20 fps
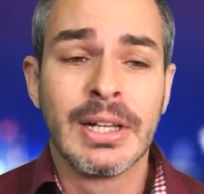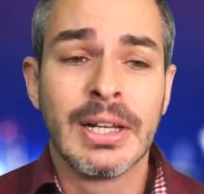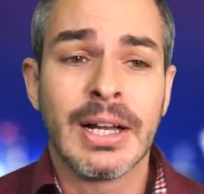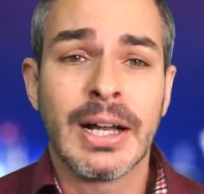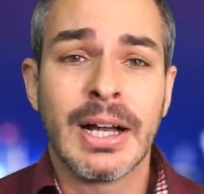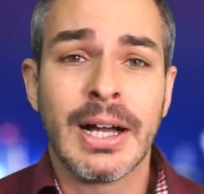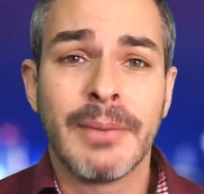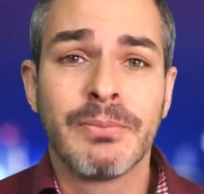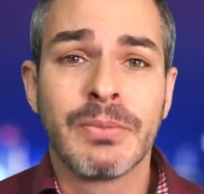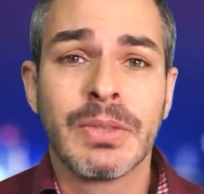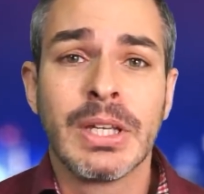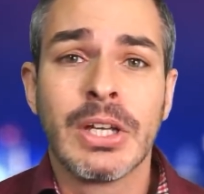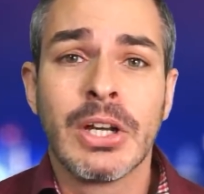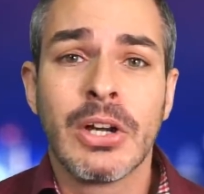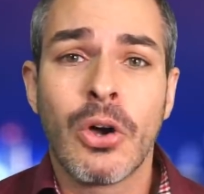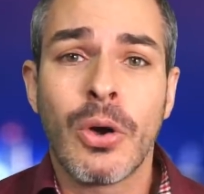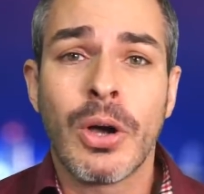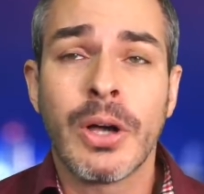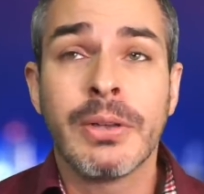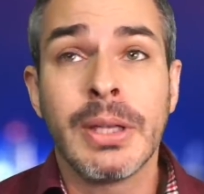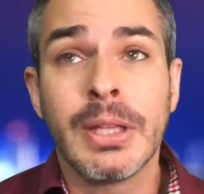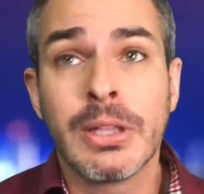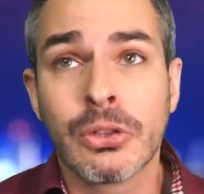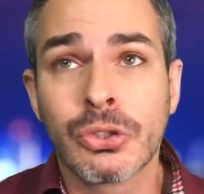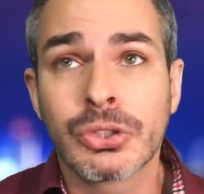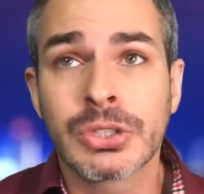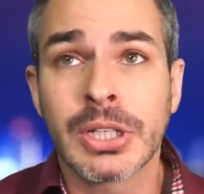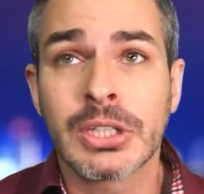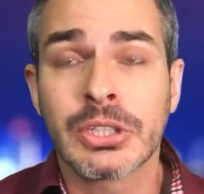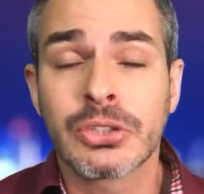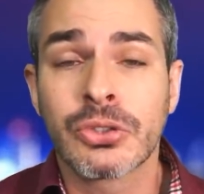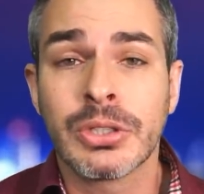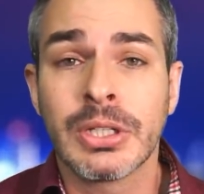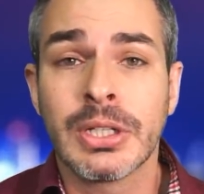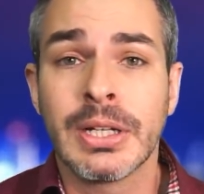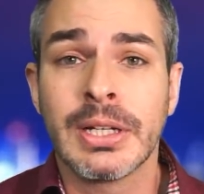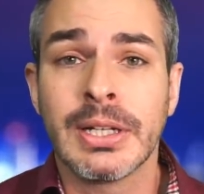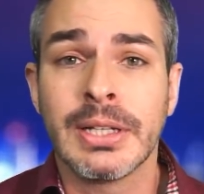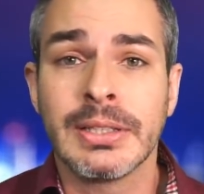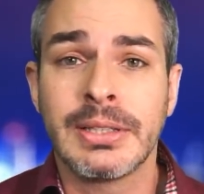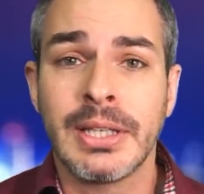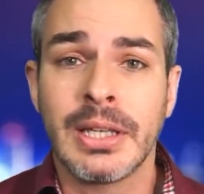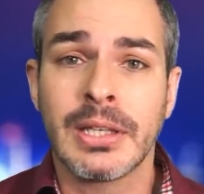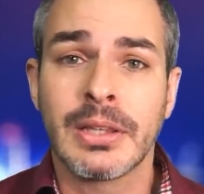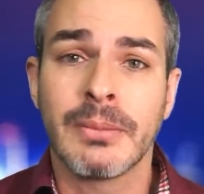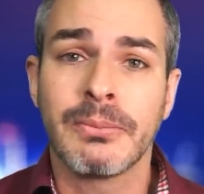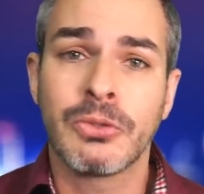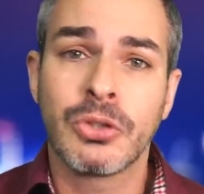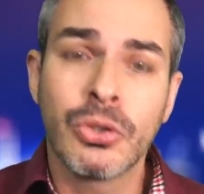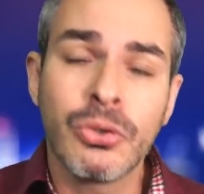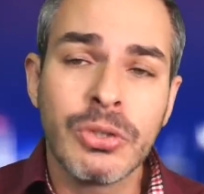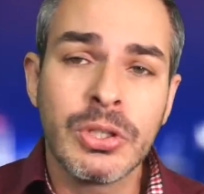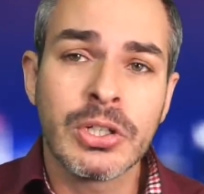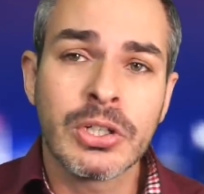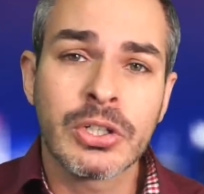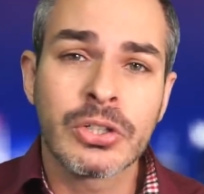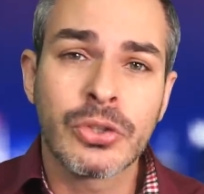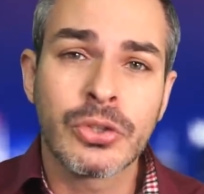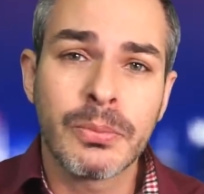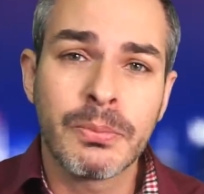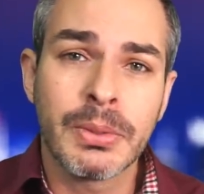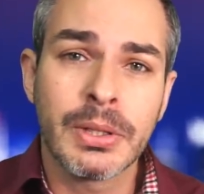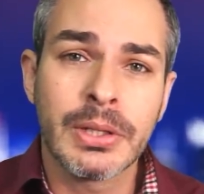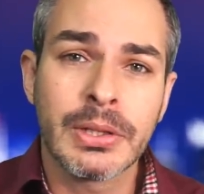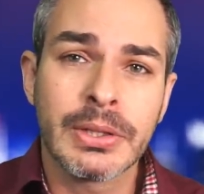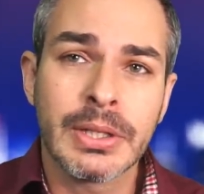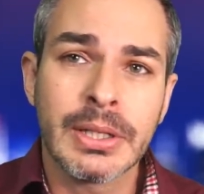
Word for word: It looks like it's going to take them 2 years to build